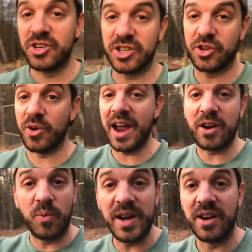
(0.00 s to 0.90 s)
just crack a
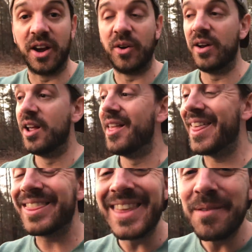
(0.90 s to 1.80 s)
window.
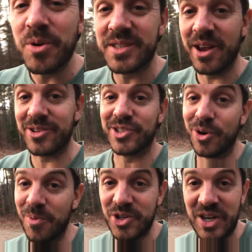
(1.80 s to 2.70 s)
That thing puts out so
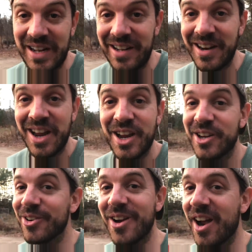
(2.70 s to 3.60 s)
much heat,
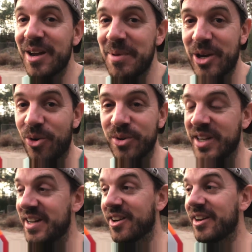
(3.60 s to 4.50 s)
you're not gonna be cold
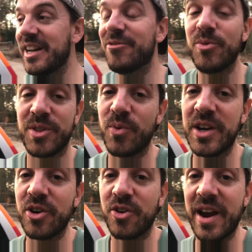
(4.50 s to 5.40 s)
in here even with a
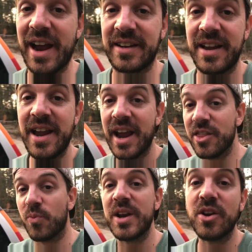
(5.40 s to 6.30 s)
window cracked. And
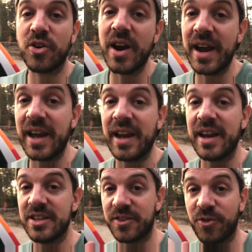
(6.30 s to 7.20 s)
the window cracking
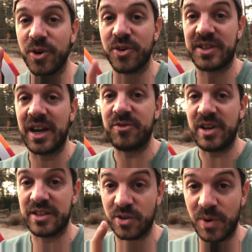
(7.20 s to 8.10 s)
is for your
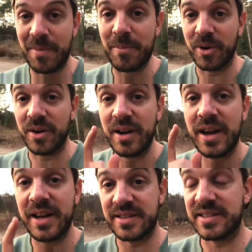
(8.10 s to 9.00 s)
safety. So remember,
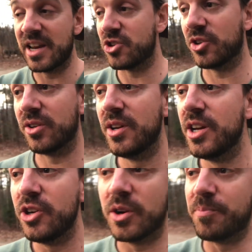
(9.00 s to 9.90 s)
it's essential.
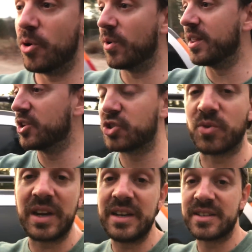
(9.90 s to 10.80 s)
You can put one of the
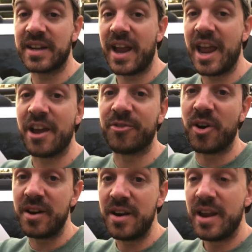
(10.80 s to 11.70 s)
screens like I have
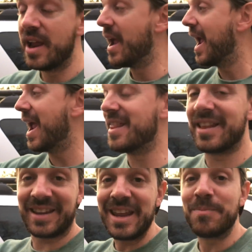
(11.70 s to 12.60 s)
on and
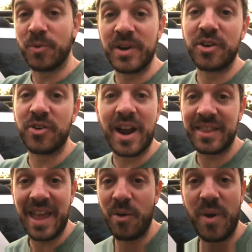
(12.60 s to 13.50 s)
keep your window cracked
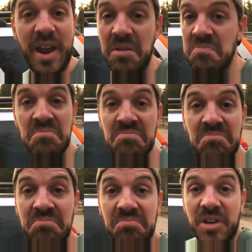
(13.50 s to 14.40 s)
that way.
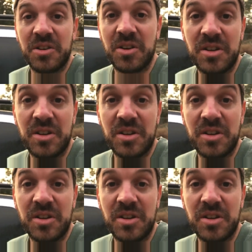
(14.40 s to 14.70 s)
You, you,